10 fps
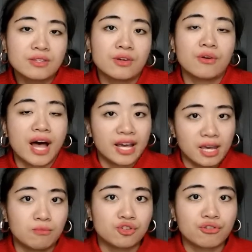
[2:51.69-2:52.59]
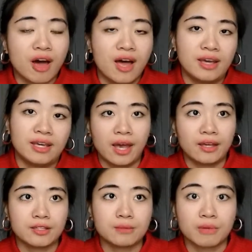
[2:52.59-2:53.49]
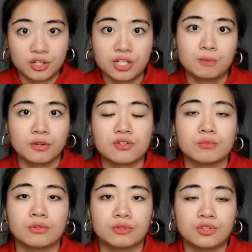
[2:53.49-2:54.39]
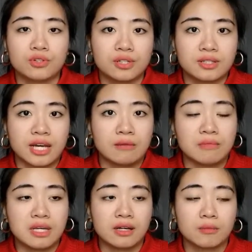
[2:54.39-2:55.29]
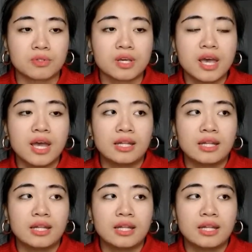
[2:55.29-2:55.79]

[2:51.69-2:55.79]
so I am trying as much as possible to attend meetups